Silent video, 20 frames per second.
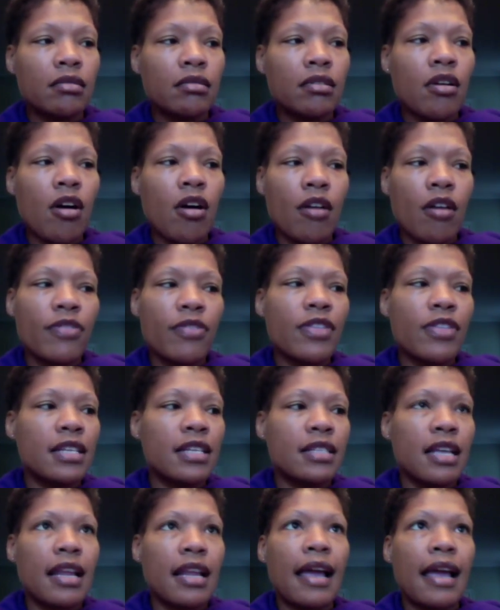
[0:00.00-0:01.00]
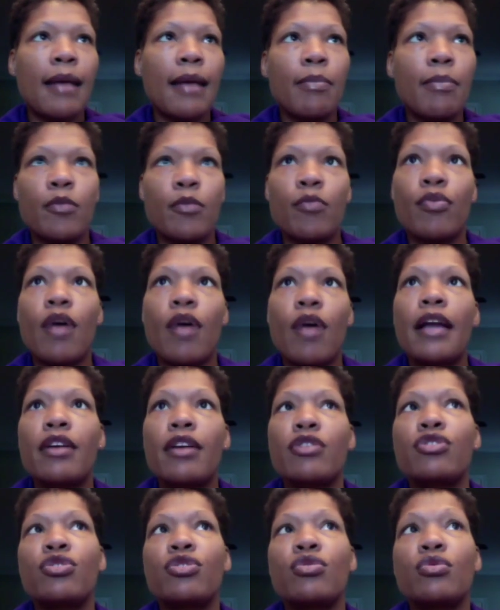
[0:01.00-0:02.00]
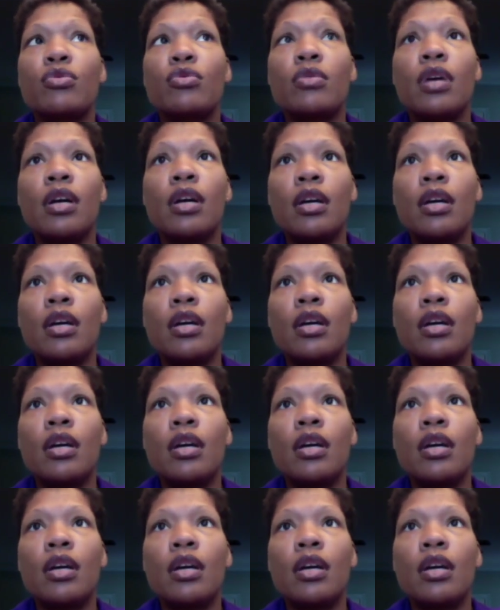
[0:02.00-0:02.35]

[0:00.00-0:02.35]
all the things that happened prior to